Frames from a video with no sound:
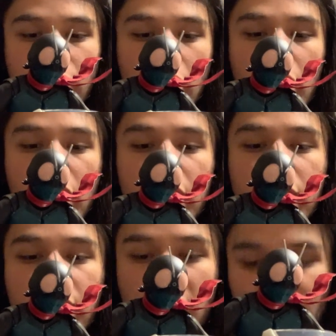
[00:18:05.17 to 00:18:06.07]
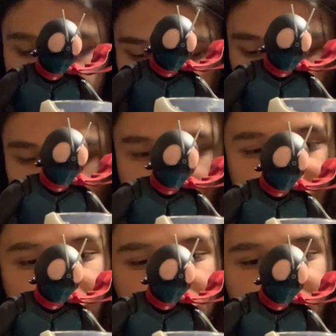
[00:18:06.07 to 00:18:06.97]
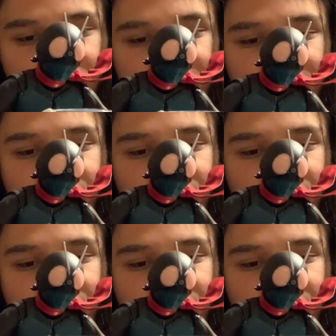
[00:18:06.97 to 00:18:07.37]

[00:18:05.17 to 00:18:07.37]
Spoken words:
on that there while I keep trying to get this